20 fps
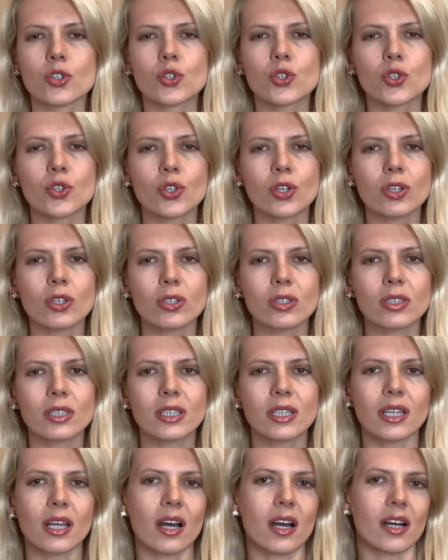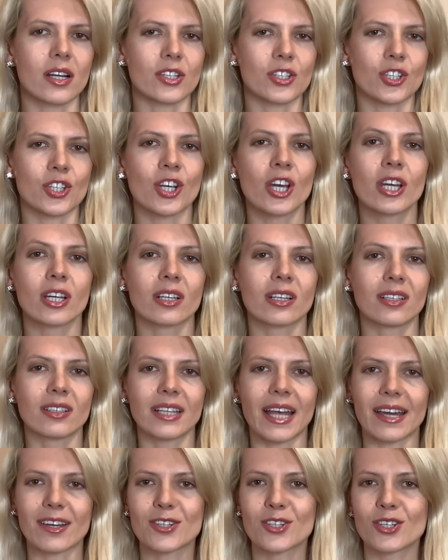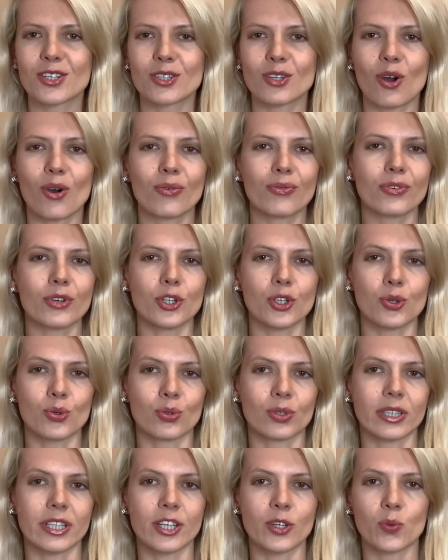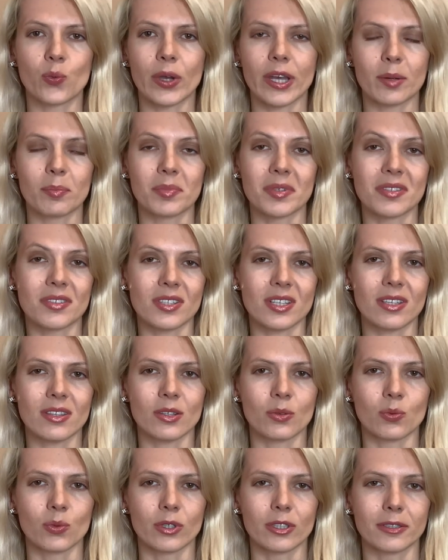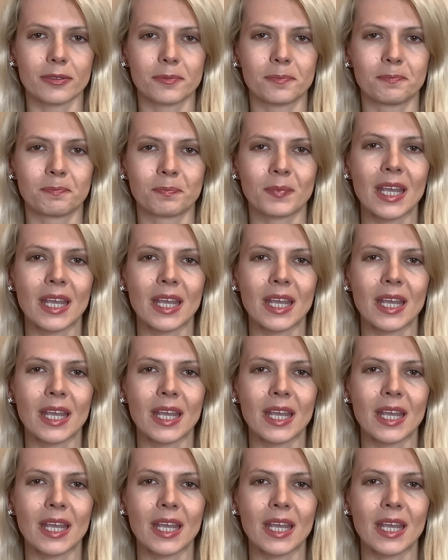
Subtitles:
the third large collection of nuclear weapons in the world.